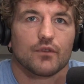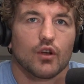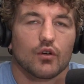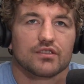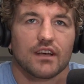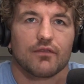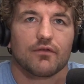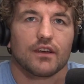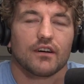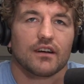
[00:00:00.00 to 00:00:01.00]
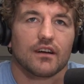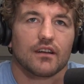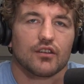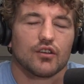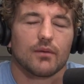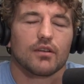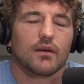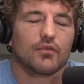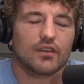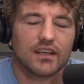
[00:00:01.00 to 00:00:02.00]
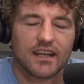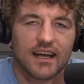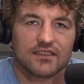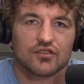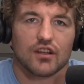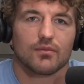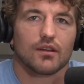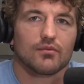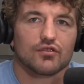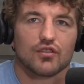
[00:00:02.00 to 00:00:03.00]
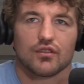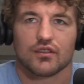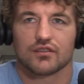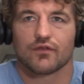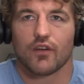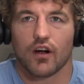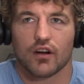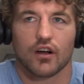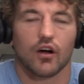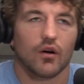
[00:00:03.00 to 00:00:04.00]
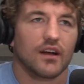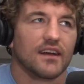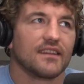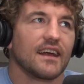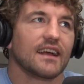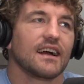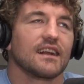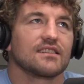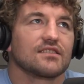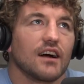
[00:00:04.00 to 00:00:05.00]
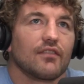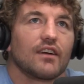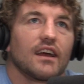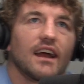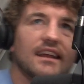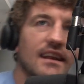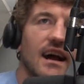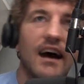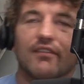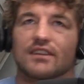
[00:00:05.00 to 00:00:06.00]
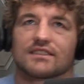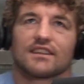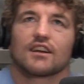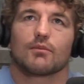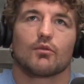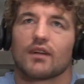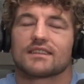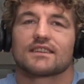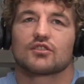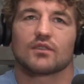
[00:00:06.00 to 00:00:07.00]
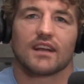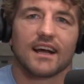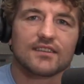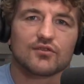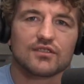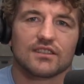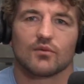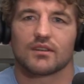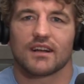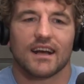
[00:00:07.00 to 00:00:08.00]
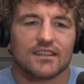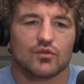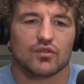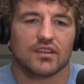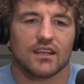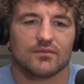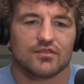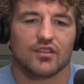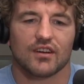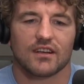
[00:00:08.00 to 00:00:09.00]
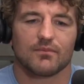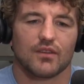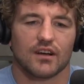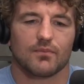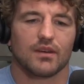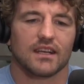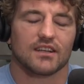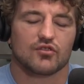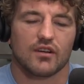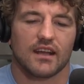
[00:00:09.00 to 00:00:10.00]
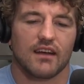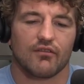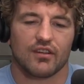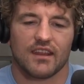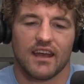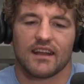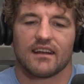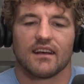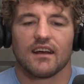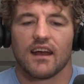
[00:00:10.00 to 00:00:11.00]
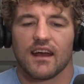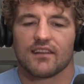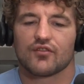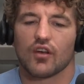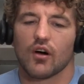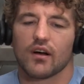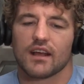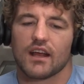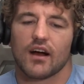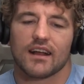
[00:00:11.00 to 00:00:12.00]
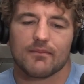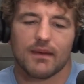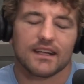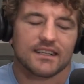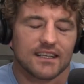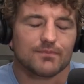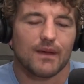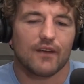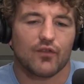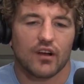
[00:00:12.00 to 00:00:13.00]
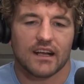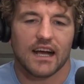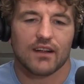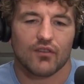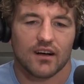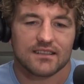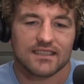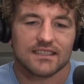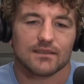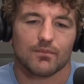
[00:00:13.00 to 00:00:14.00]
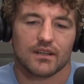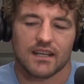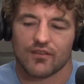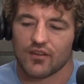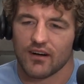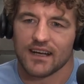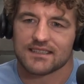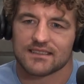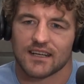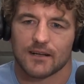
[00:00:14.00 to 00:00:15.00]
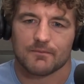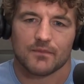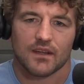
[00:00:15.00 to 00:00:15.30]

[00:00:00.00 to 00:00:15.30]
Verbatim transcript: you know, say a Fila, UWW cadets, UWW juniors, Fargo, that kind of stuff. And then obviously they're going to be wrestling during the high school season with their high school teams, so they're they're competing and training heavily then. And so you know, it, may, does make for a kind of long season, but nevertheless, it's like,